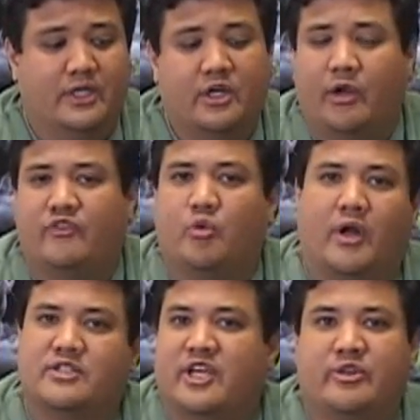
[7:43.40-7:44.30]
You know, if you
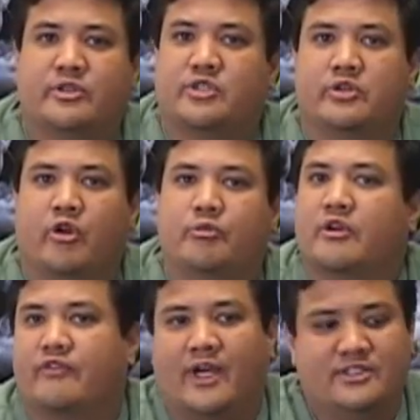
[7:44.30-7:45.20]
want to tether it to your
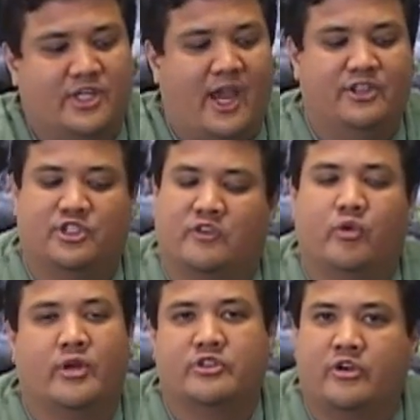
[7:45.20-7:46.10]
notebook, fantastic.
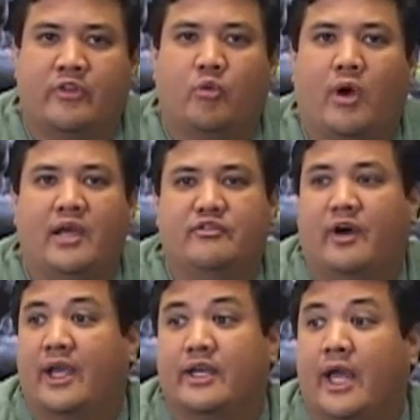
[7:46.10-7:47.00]
If you want to turn on the
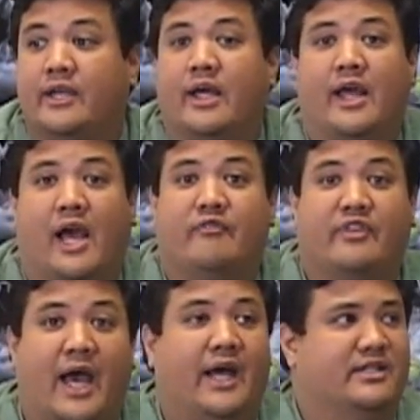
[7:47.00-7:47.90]
Wi-Fi and, and
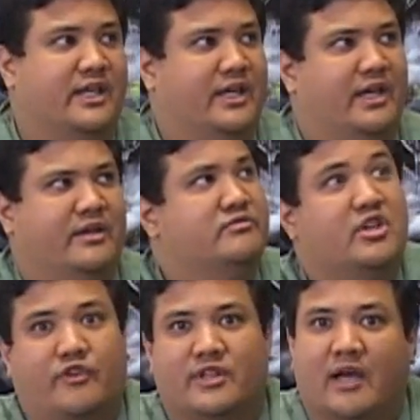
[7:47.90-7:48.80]
have that at a
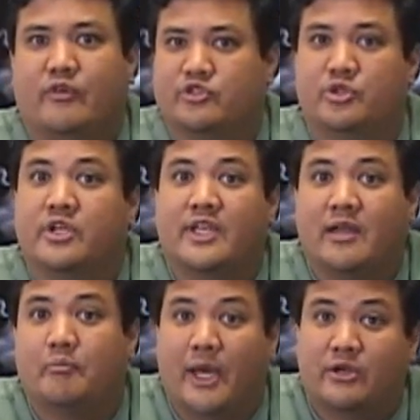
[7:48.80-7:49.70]
different level so you can
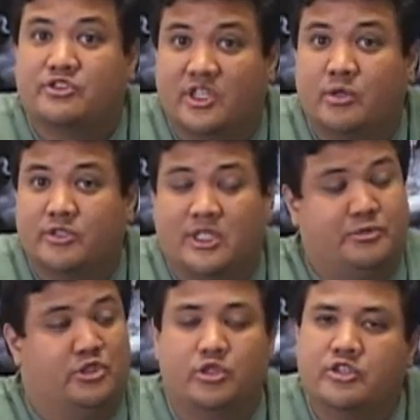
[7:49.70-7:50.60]
get better signal
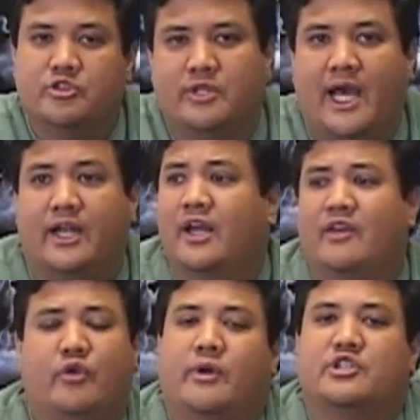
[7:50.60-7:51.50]
reception, you can do that.
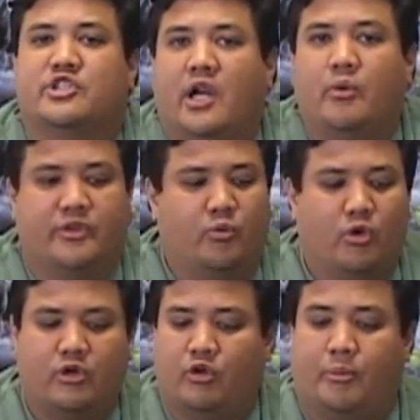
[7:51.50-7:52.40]
If you want to share it with a
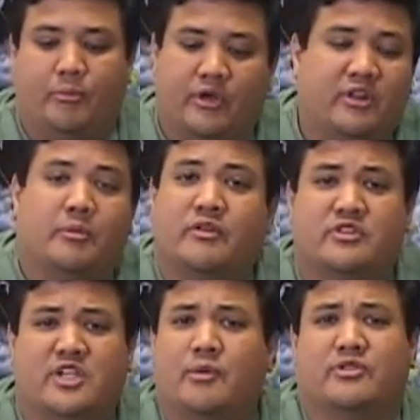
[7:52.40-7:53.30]
work group and put it in the middle
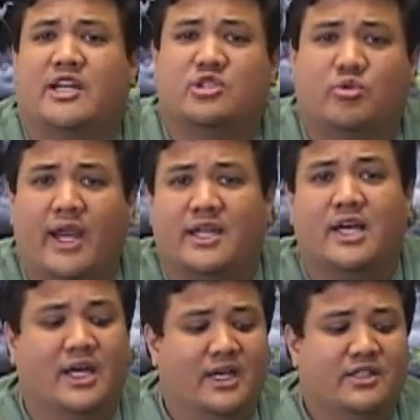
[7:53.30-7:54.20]
of the table, that's great.
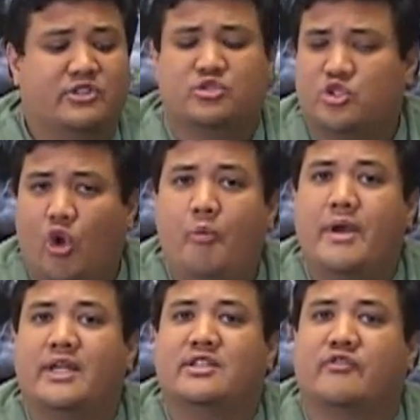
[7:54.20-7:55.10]
There's so
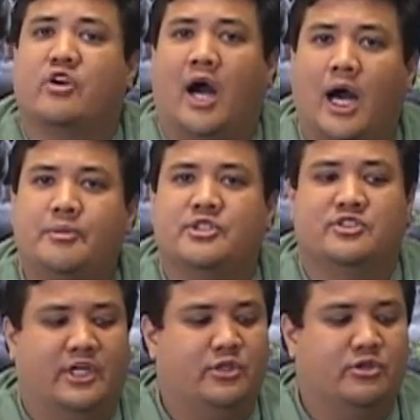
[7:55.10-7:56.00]
many different
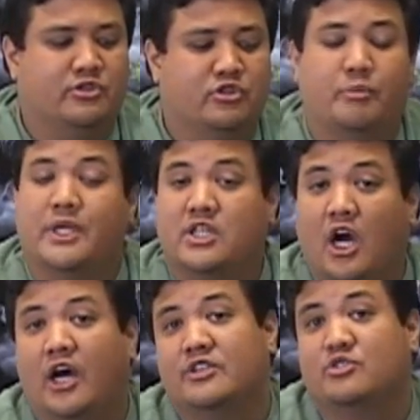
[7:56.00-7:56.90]
options that you can do
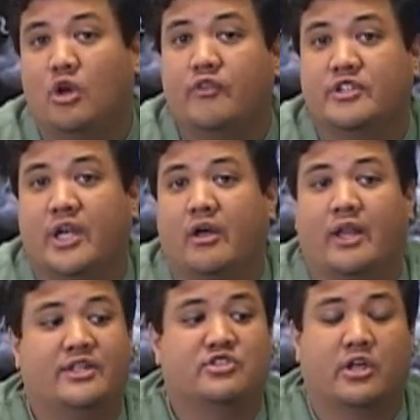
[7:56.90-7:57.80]
because
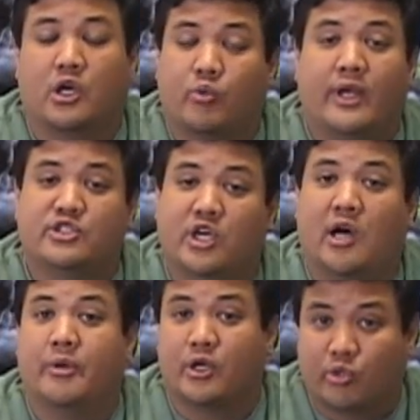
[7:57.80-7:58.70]
Novatel has done a great
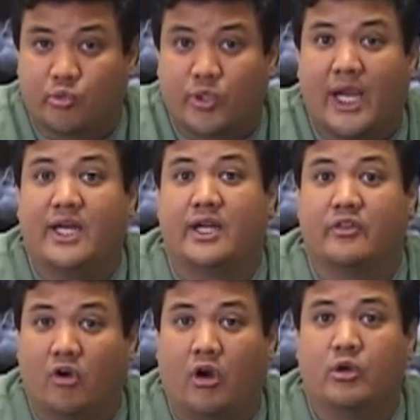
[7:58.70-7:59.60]
job in
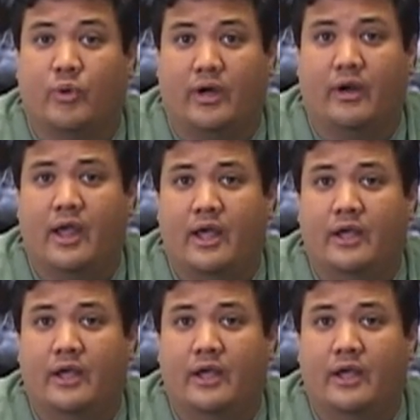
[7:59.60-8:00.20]
creating the hardware.